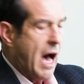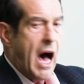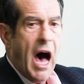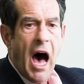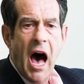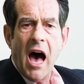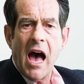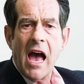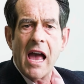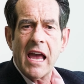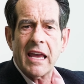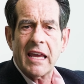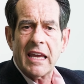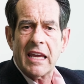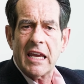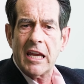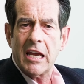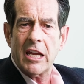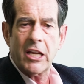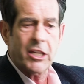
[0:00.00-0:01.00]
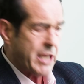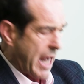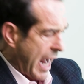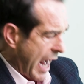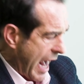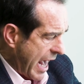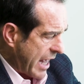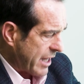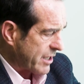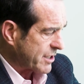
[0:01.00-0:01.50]
I eat
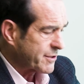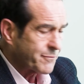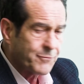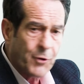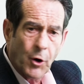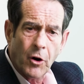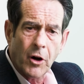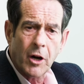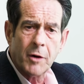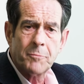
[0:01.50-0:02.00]
ants for